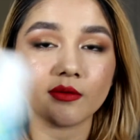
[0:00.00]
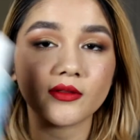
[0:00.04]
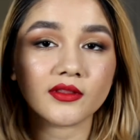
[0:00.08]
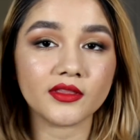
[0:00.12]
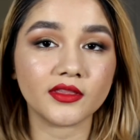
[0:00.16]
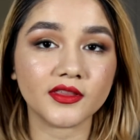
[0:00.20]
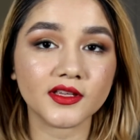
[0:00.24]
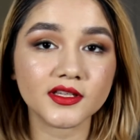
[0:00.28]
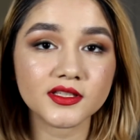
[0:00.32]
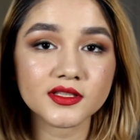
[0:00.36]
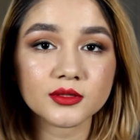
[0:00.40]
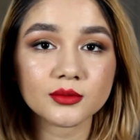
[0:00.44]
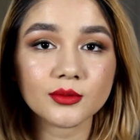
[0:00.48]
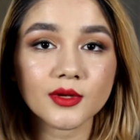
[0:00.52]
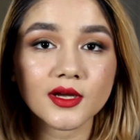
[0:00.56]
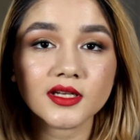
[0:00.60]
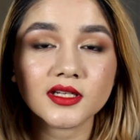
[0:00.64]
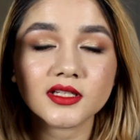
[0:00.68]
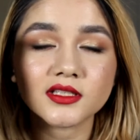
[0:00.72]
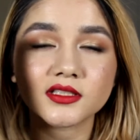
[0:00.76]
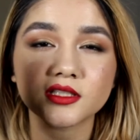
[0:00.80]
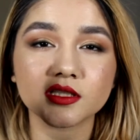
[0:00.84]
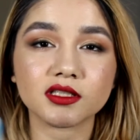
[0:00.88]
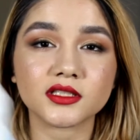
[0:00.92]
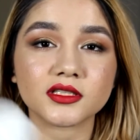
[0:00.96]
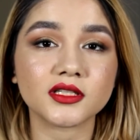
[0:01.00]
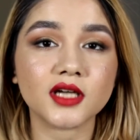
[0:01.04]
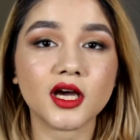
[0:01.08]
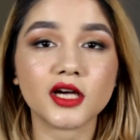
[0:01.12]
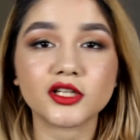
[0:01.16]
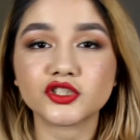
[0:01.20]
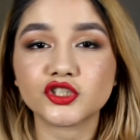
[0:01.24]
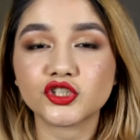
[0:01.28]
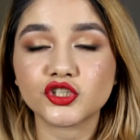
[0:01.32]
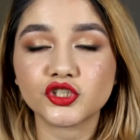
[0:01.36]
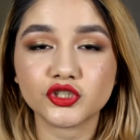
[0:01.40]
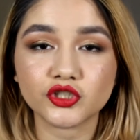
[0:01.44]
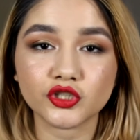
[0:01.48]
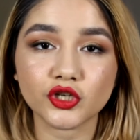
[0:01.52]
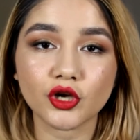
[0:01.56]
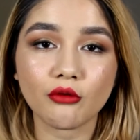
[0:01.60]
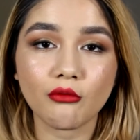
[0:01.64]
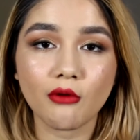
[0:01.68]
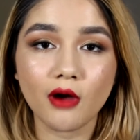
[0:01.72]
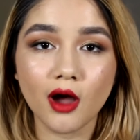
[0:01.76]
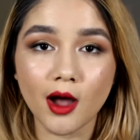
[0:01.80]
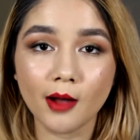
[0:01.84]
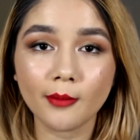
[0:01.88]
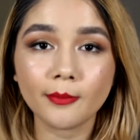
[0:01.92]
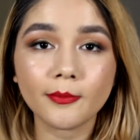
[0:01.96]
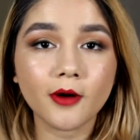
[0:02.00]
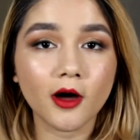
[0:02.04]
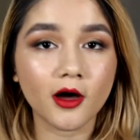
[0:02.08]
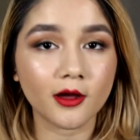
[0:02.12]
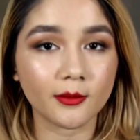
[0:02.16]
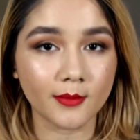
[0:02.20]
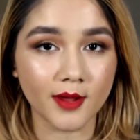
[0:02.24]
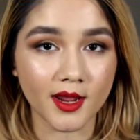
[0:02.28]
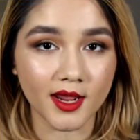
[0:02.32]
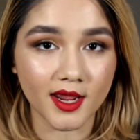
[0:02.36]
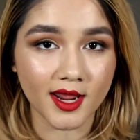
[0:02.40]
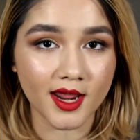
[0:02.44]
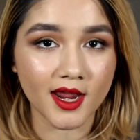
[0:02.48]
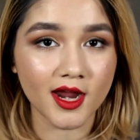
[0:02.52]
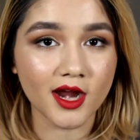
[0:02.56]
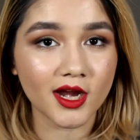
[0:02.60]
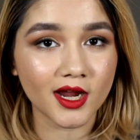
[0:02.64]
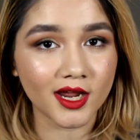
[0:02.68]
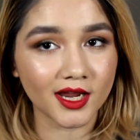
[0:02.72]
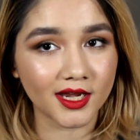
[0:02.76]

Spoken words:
This one does not show up on my hair,